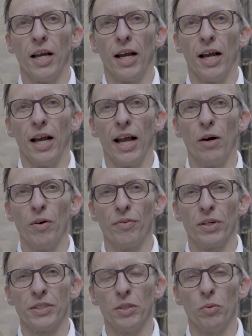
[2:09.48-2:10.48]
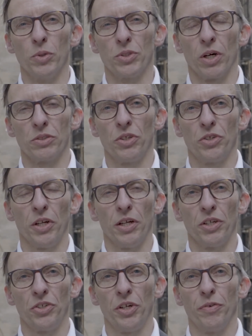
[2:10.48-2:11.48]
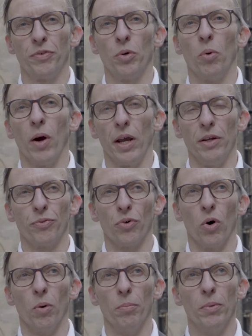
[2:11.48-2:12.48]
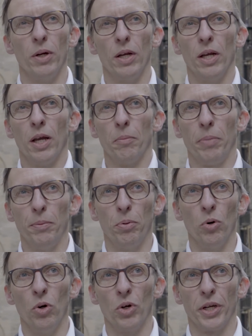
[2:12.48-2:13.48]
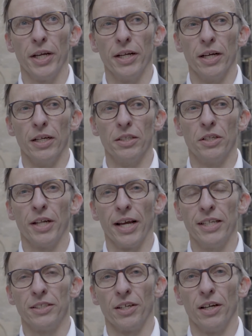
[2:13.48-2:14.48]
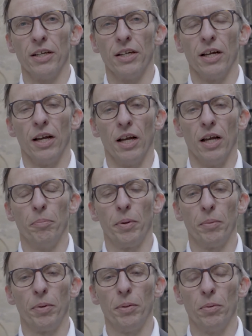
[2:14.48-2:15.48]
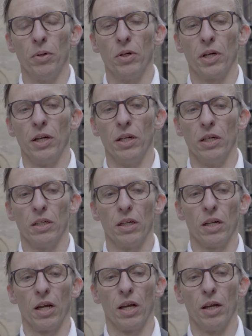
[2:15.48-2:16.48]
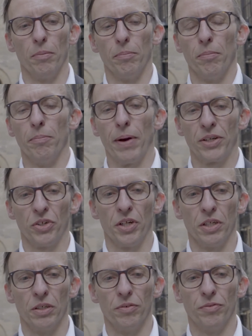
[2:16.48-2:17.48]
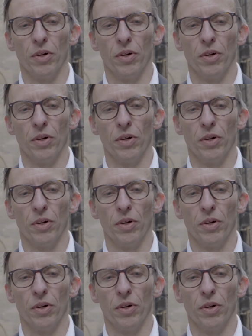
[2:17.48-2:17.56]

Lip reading: However, I think we'll start to see a shift away from people looking at data, people looking at matching of